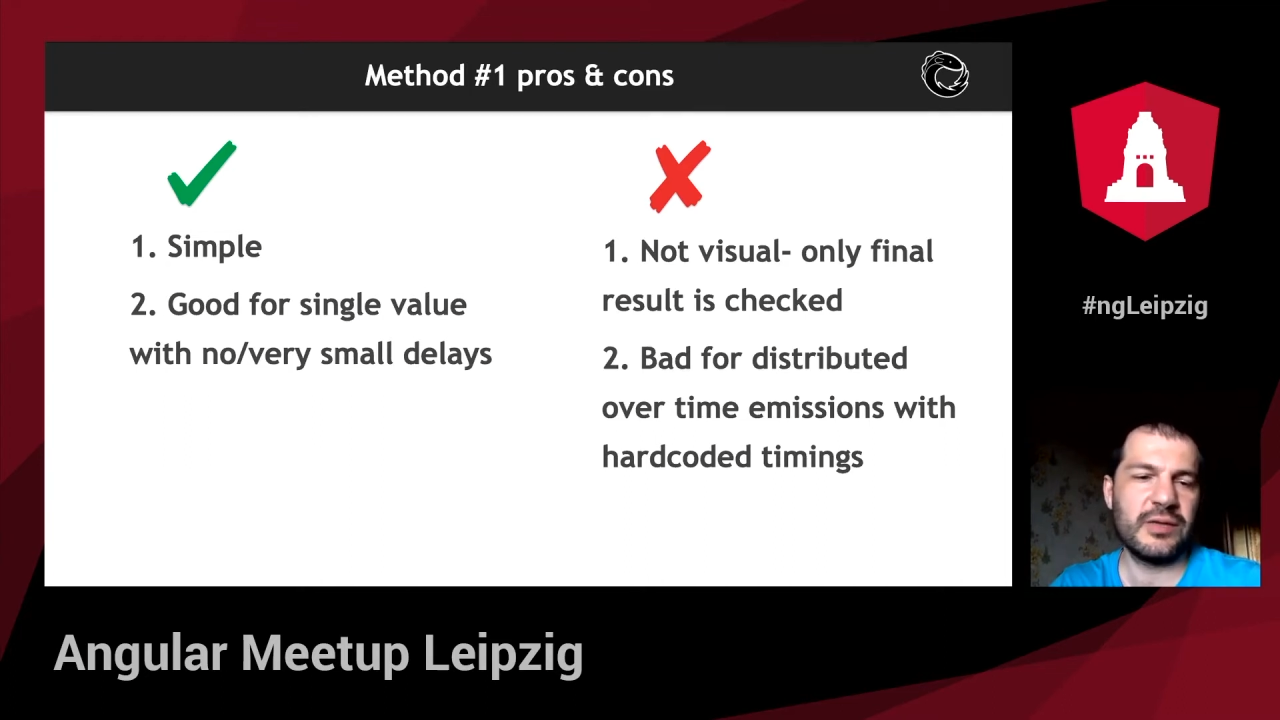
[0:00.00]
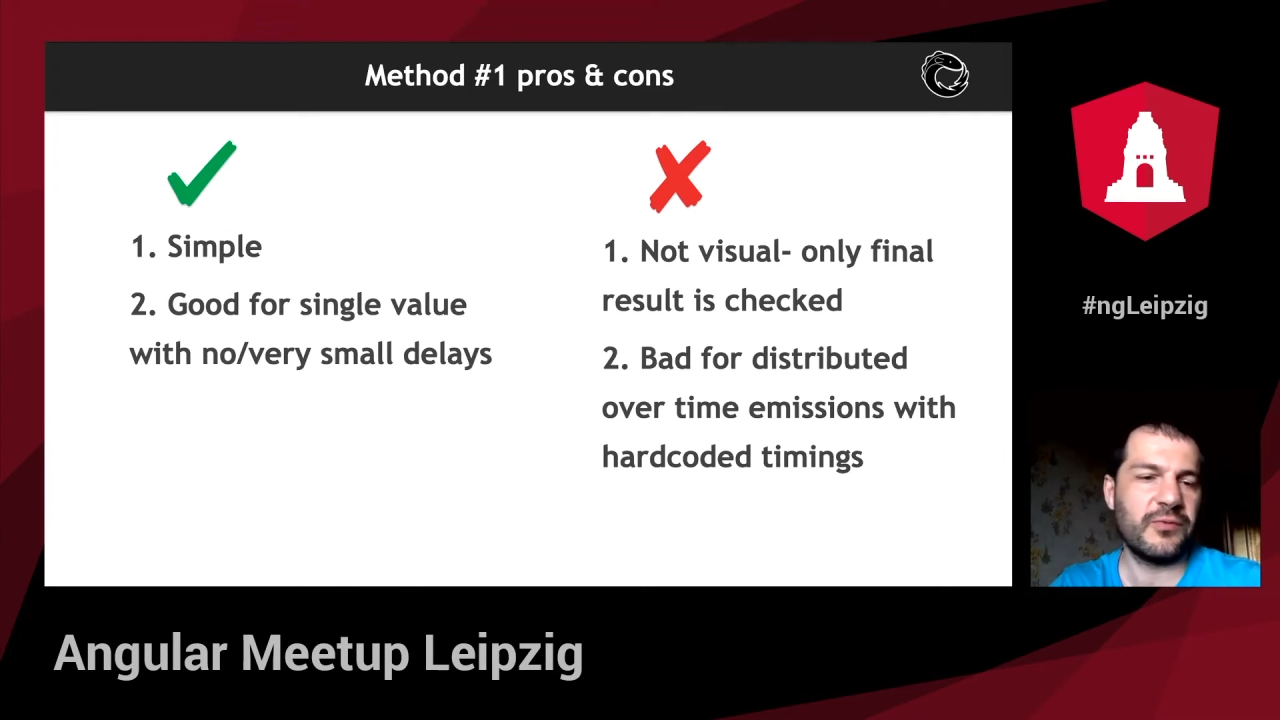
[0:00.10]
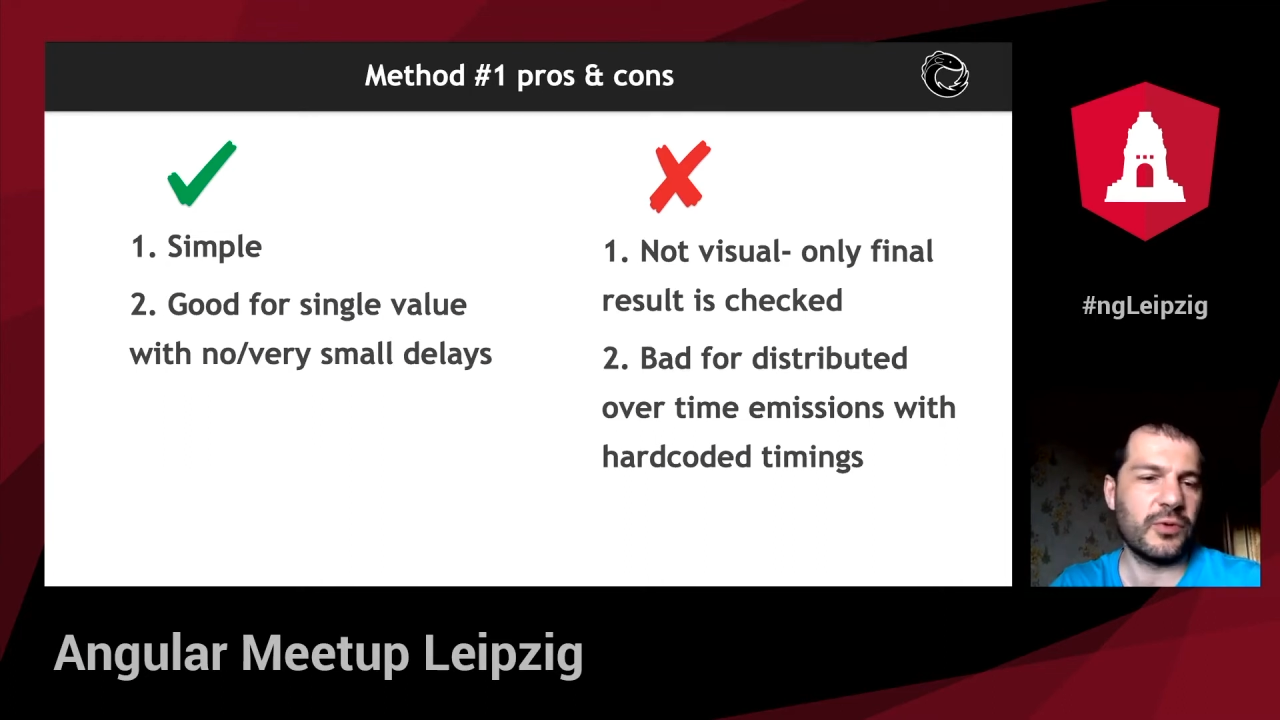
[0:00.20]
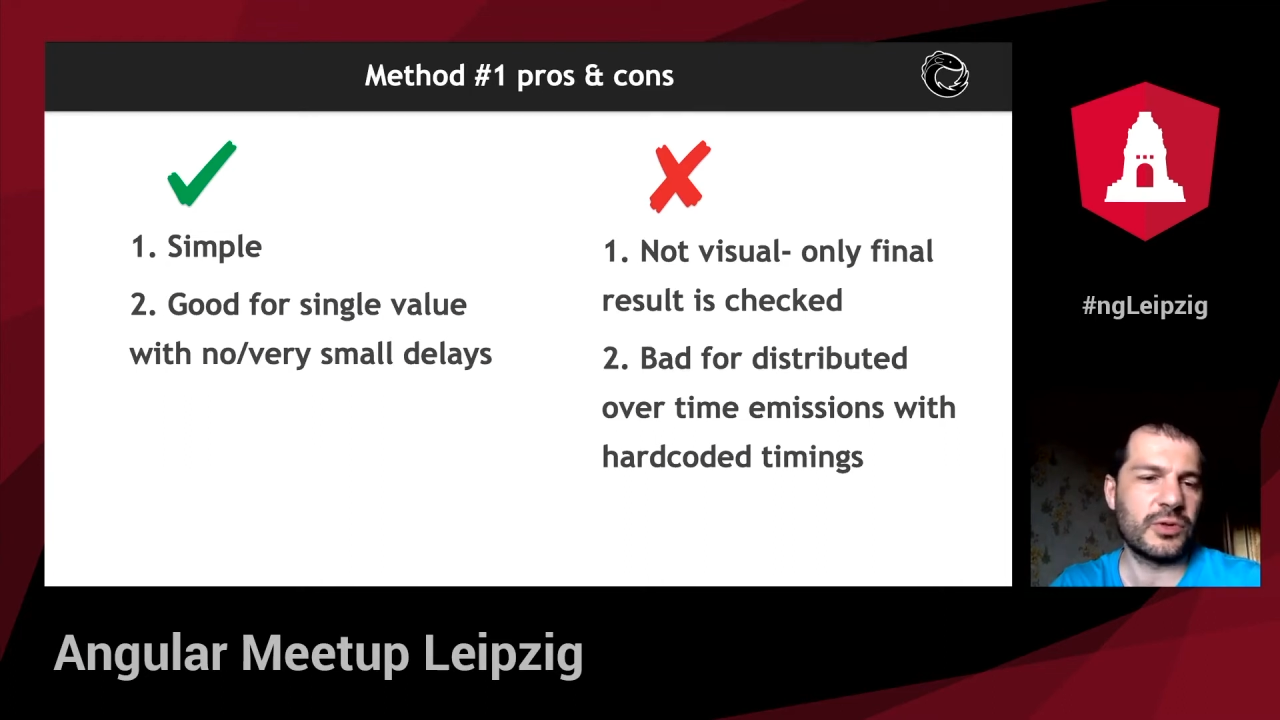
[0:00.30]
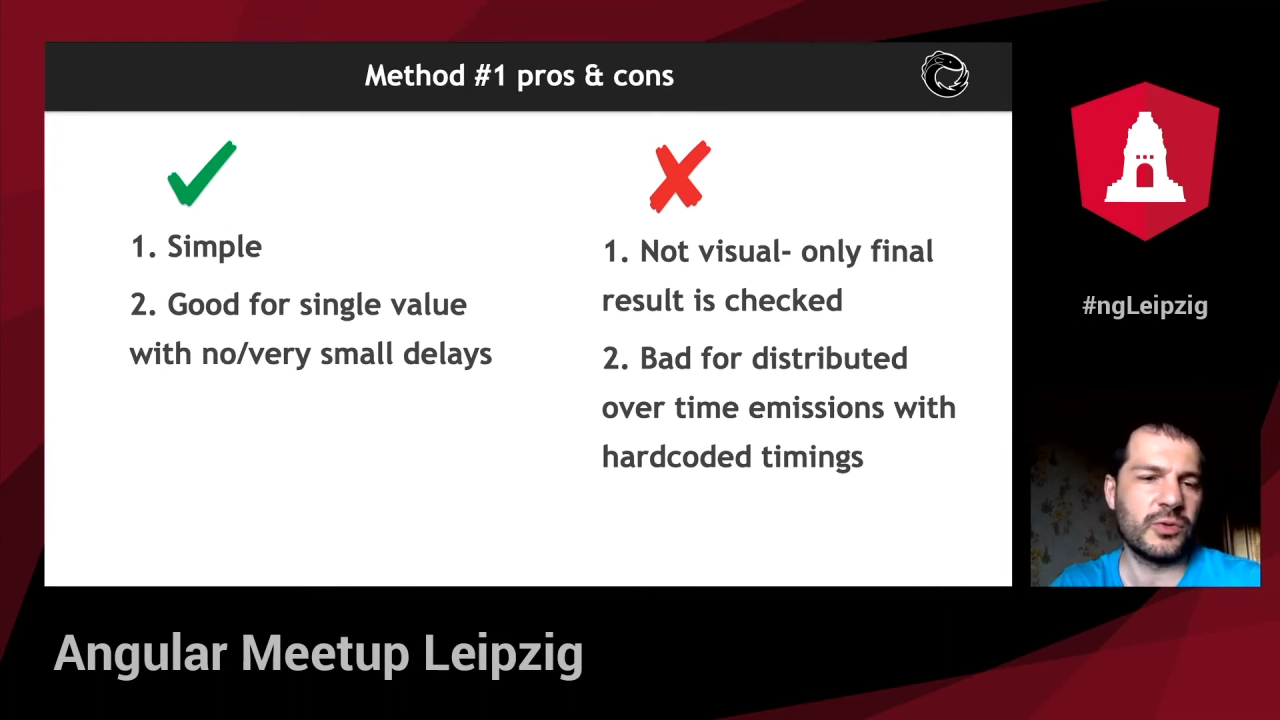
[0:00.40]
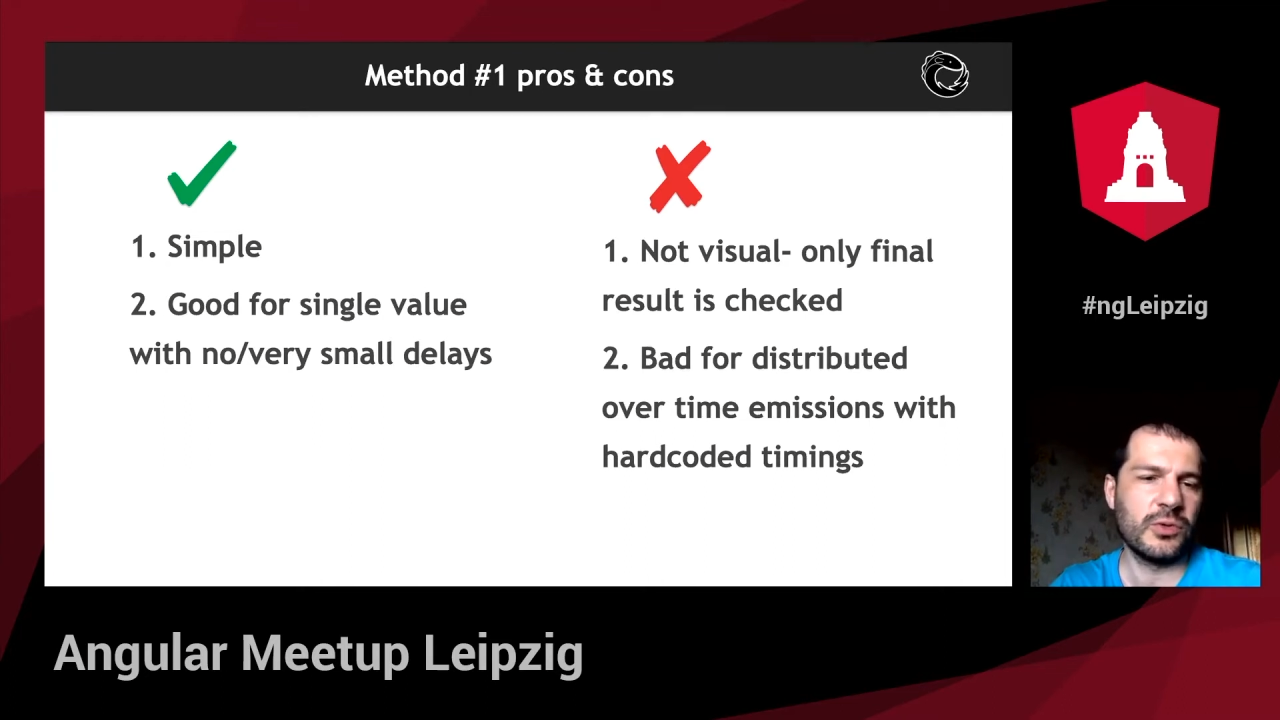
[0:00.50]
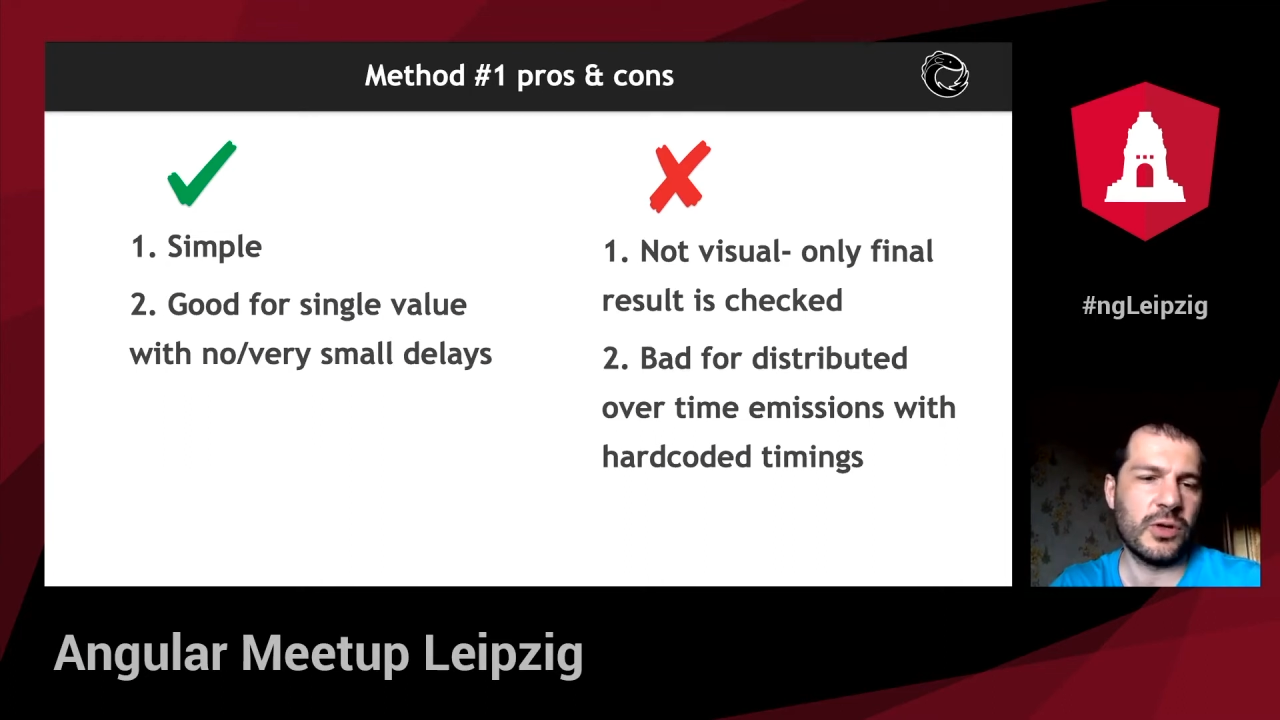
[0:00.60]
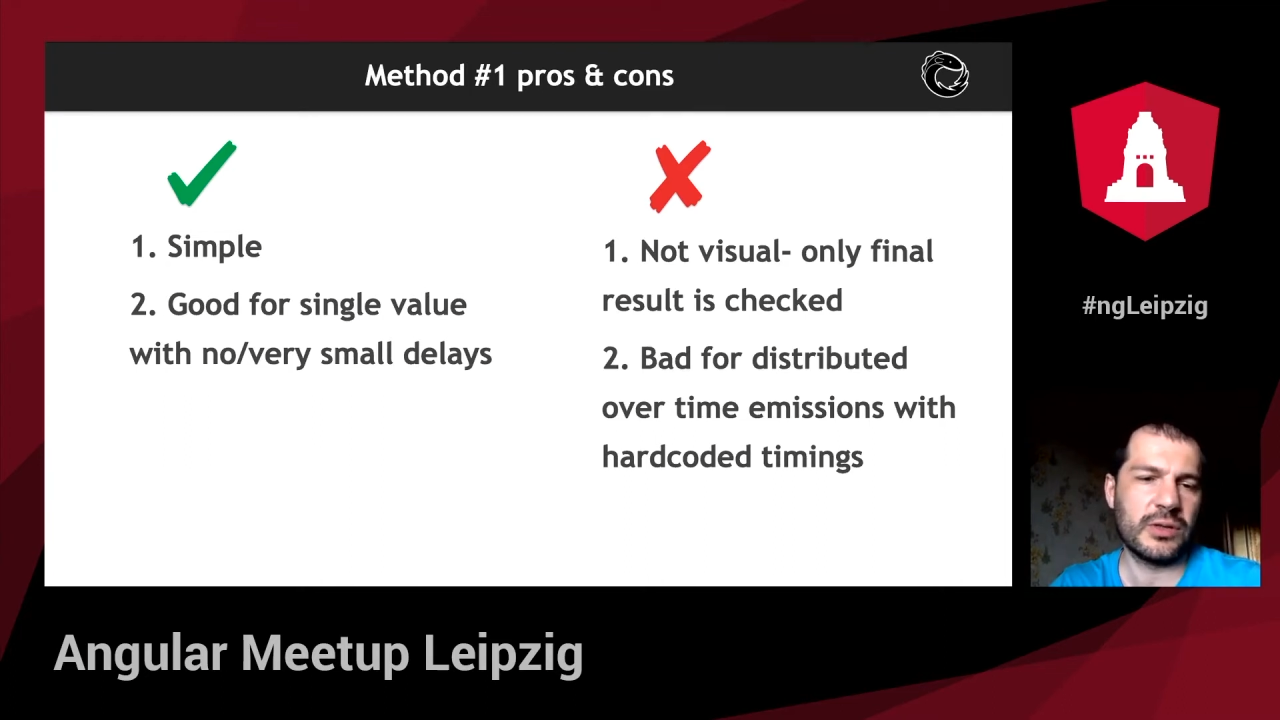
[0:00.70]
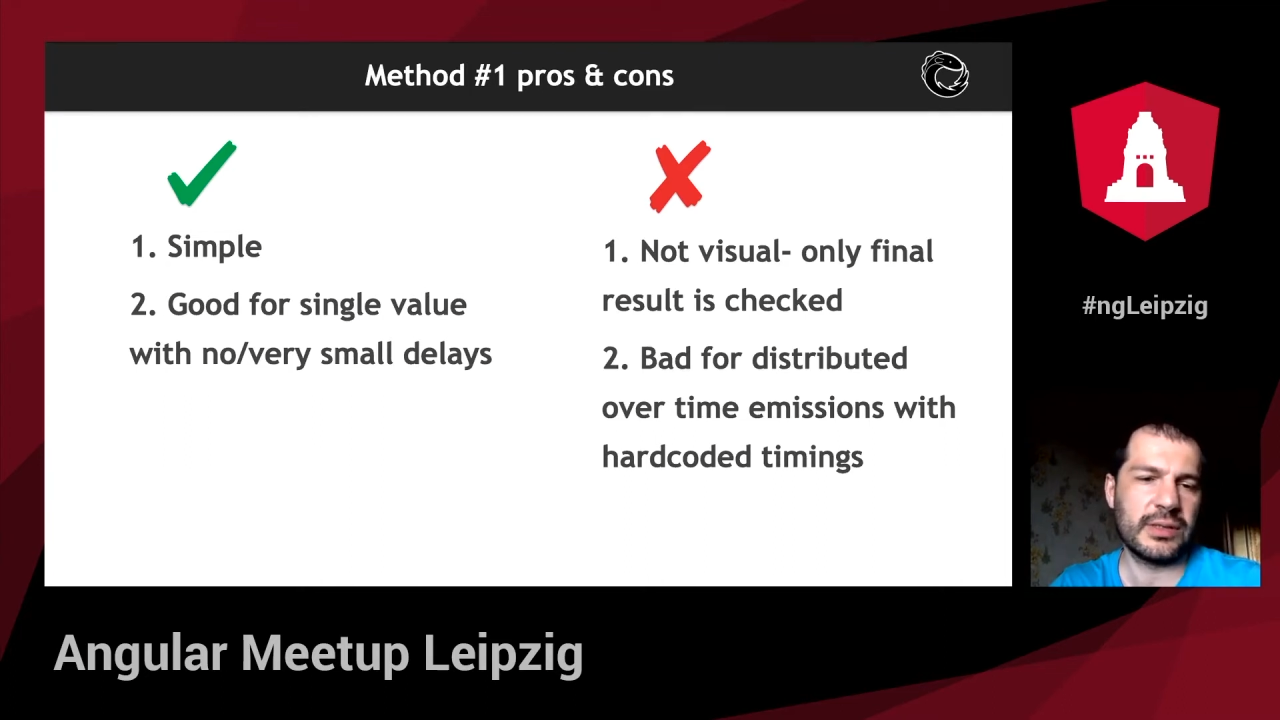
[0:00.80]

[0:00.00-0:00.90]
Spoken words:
for too long.